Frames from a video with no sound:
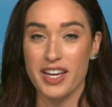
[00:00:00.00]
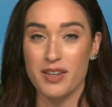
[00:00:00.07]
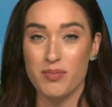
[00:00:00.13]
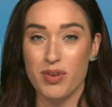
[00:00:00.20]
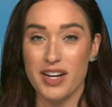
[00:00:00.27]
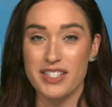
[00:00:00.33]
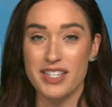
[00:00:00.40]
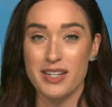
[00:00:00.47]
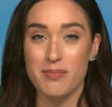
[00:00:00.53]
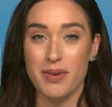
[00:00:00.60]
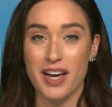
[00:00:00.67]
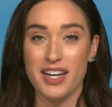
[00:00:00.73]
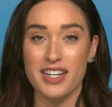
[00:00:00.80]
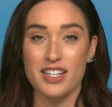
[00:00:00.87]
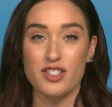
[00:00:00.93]
and President
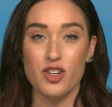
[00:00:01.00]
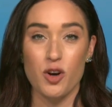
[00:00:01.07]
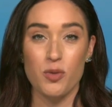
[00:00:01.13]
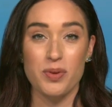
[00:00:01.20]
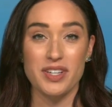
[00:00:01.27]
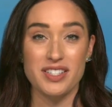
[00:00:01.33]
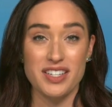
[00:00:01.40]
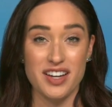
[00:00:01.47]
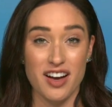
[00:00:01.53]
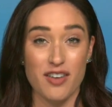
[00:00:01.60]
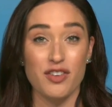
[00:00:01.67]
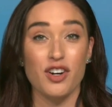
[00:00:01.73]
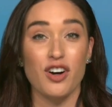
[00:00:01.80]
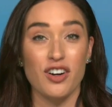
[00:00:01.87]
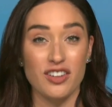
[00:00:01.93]
Biden is hoping to
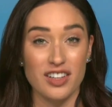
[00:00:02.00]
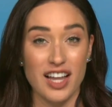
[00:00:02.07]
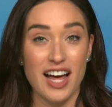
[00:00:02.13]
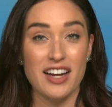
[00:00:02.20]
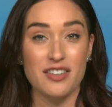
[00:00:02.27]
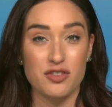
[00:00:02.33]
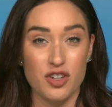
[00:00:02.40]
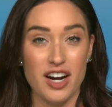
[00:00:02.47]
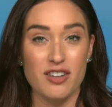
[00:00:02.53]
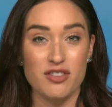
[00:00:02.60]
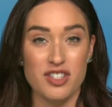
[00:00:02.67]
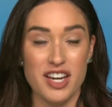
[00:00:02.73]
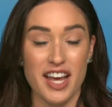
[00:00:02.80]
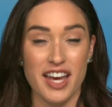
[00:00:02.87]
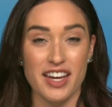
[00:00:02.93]
cover a lot of ground
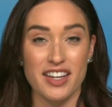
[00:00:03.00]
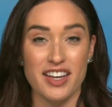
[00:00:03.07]
today.